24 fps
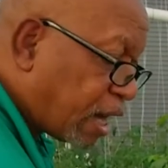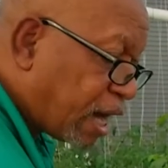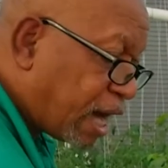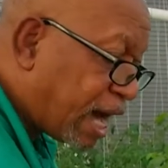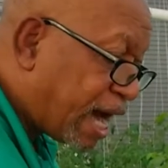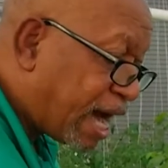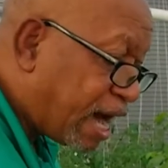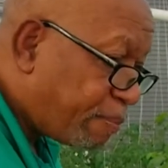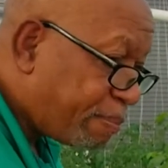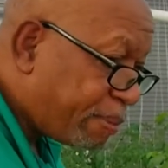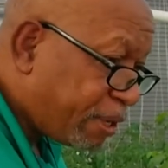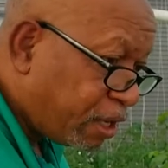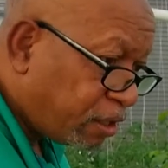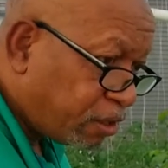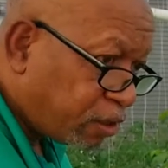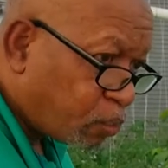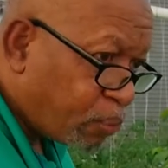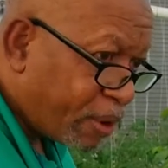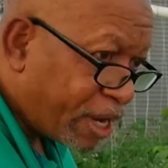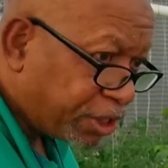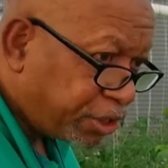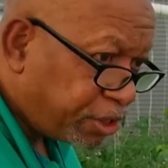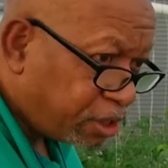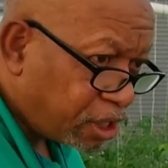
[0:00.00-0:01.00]
the
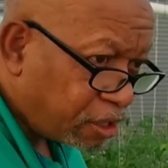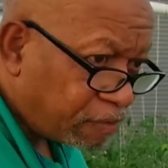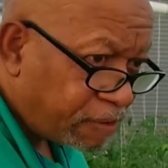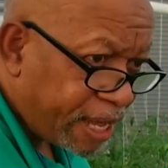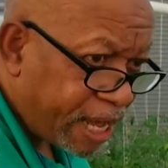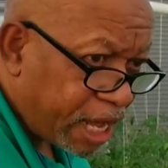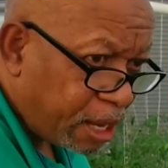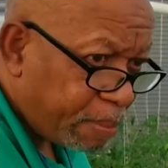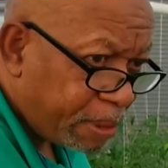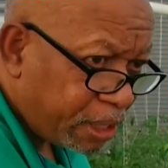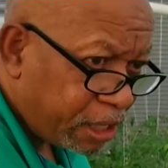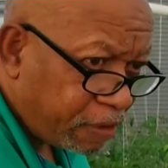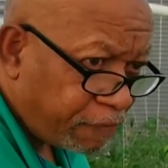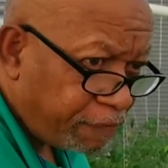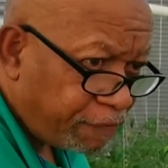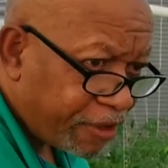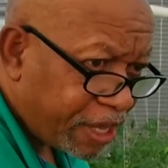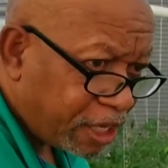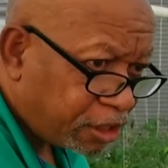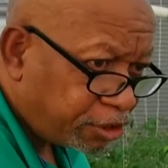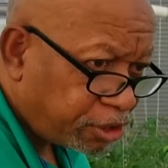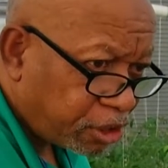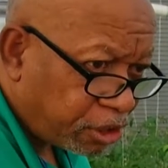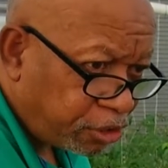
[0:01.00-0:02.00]
question of how many
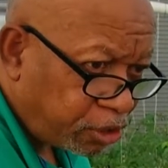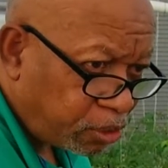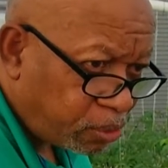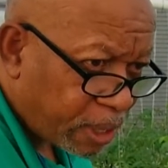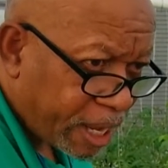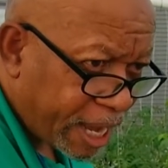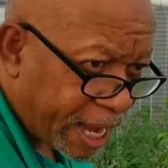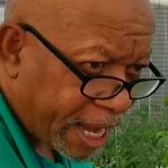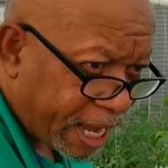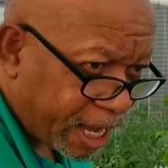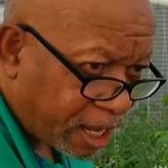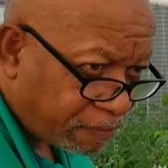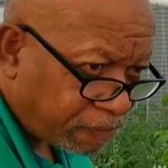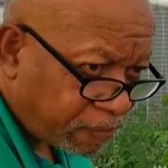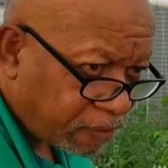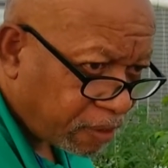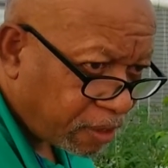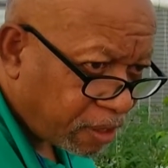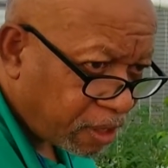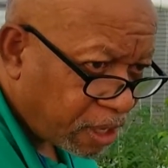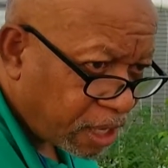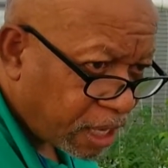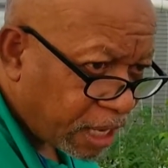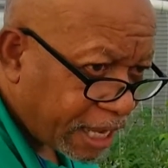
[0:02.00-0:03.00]
fish you have
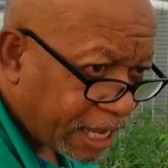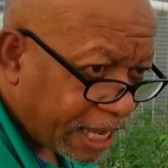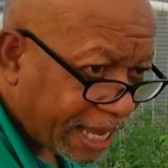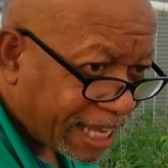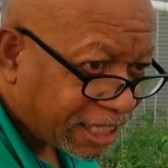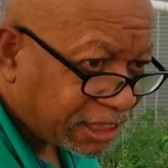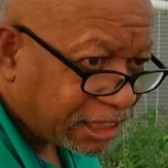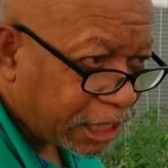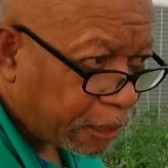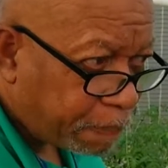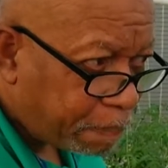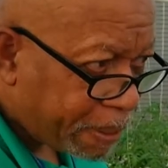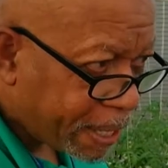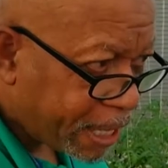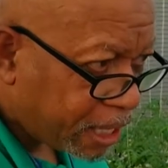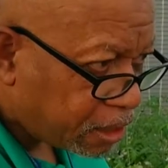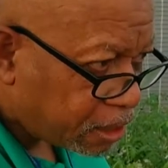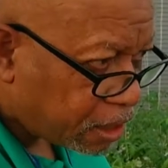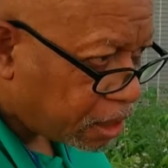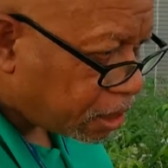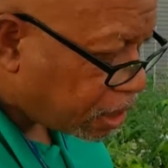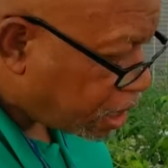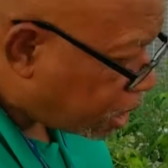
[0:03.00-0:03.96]
is dependent